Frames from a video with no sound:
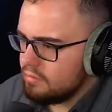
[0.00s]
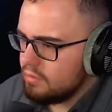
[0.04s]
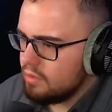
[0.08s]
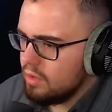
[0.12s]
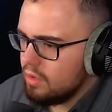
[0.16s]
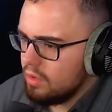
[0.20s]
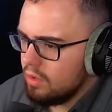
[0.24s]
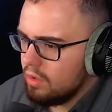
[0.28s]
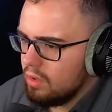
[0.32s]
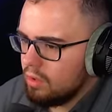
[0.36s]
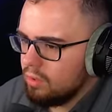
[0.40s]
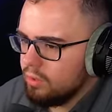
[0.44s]

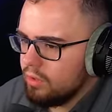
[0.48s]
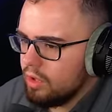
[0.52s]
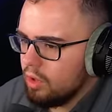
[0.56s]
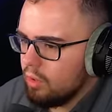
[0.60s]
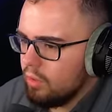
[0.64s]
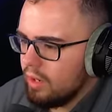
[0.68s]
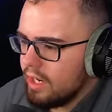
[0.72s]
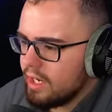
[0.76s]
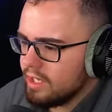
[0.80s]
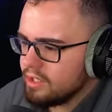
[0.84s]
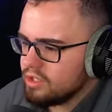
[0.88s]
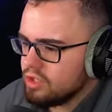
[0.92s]
Oh, no,
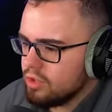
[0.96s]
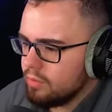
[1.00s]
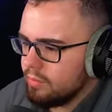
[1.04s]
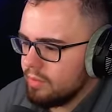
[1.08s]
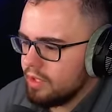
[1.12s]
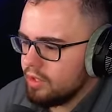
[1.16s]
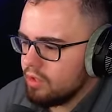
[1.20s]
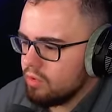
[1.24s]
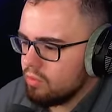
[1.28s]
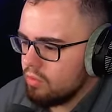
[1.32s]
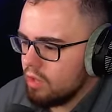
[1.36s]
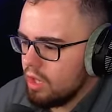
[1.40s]
I got so
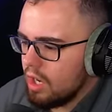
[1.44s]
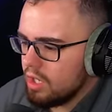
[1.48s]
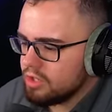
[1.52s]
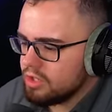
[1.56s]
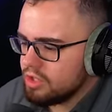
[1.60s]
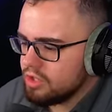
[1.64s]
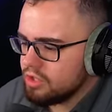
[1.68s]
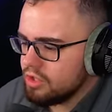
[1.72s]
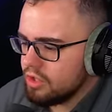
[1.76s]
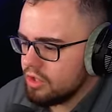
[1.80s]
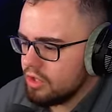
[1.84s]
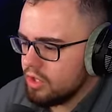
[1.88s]
many
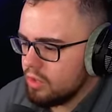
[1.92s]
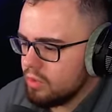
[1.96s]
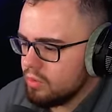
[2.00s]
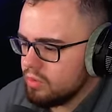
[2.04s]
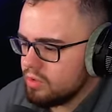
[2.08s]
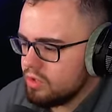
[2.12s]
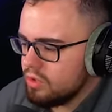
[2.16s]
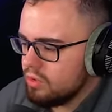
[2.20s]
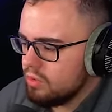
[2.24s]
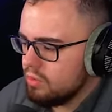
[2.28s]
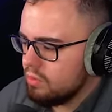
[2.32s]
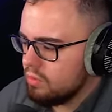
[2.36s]
garages to go
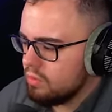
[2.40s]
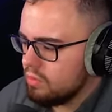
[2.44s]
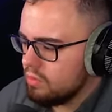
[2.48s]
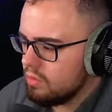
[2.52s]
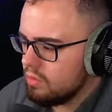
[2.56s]
to.